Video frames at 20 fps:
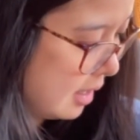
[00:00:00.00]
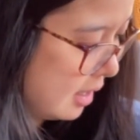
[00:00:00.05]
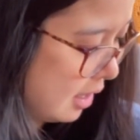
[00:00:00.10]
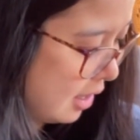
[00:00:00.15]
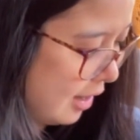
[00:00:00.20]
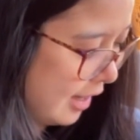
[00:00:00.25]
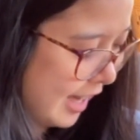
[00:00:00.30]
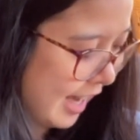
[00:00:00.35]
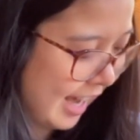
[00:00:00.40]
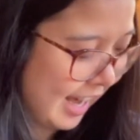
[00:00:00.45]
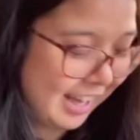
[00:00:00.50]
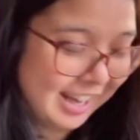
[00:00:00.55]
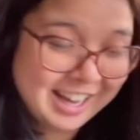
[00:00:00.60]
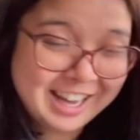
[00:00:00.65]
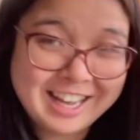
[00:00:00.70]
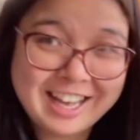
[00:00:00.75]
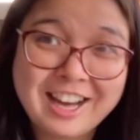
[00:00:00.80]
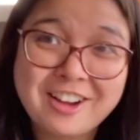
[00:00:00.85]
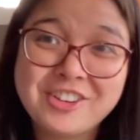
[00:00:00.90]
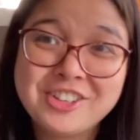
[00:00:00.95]
Okay,
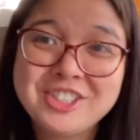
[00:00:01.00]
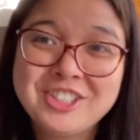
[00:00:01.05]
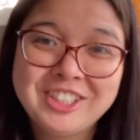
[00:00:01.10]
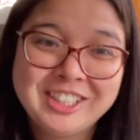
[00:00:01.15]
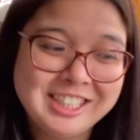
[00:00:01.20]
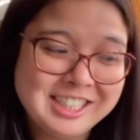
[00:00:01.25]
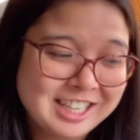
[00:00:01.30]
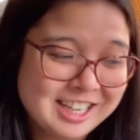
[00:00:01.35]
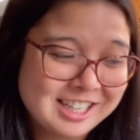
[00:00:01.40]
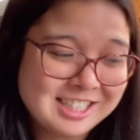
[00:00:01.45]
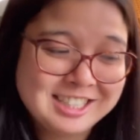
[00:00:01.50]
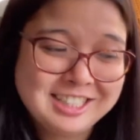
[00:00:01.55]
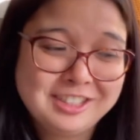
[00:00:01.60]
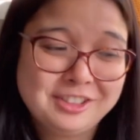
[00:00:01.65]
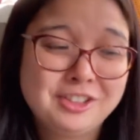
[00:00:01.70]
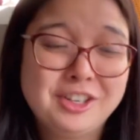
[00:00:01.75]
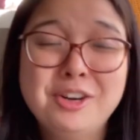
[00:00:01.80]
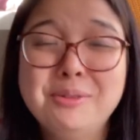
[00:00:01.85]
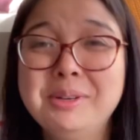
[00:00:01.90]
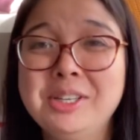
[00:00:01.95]
and now onto the yarn store.
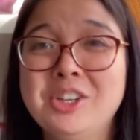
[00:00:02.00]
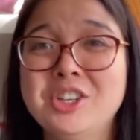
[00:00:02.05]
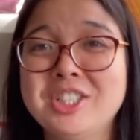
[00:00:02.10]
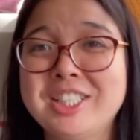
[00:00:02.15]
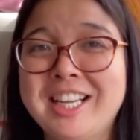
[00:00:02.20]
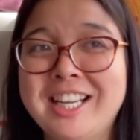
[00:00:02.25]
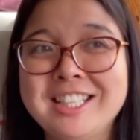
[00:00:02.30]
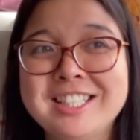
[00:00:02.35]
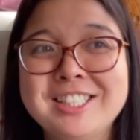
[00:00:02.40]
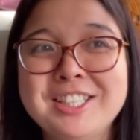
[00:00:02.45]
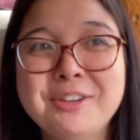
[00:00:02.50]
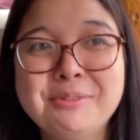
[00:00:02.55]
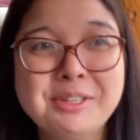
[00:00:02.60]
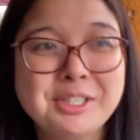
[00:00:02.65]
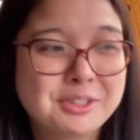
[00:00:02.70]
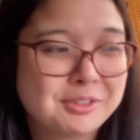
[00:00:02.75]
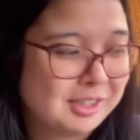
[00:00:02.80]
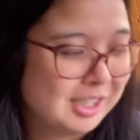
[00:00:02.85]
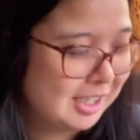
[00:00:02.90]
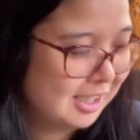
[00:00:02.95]
Oh my gosh, I had so much
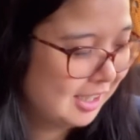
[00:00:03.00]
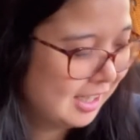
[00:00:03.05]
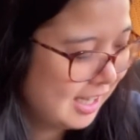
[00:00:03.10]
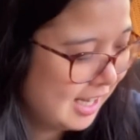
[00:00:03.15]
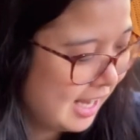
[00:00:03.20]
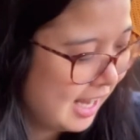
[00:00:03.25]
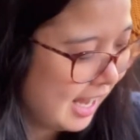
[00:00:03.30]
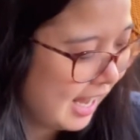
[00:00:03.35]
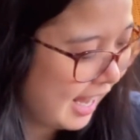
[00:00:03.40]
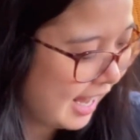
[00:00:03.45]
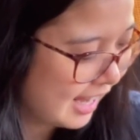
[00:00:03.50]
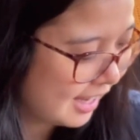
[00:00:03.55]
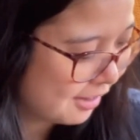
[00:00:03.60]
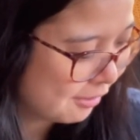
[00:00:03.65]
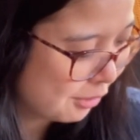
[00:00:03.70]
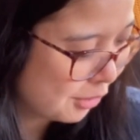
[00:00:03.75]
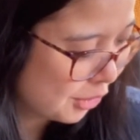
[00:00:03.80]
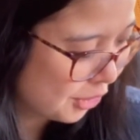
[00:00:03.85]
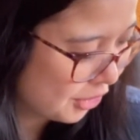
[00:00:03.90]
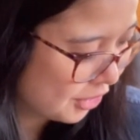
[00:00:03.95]
fun. And
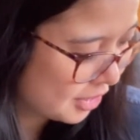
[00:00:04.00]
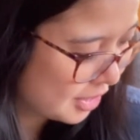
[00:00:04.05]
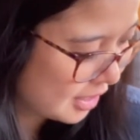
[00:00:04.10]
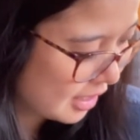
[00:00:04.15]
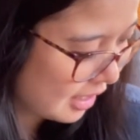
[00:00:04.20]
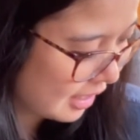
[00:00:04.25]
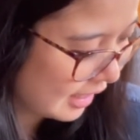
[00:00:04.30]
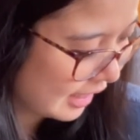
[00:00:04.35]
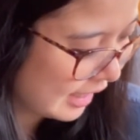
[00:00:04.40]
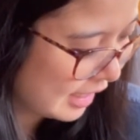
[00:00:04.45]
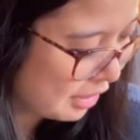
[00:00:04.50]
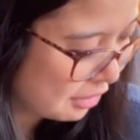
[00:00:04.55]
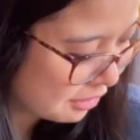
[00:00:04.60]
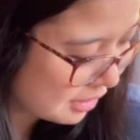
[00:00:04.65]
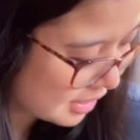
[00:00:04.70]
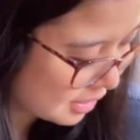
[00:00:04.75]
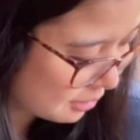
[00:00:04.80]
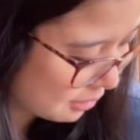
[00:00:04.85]
of course, a clearance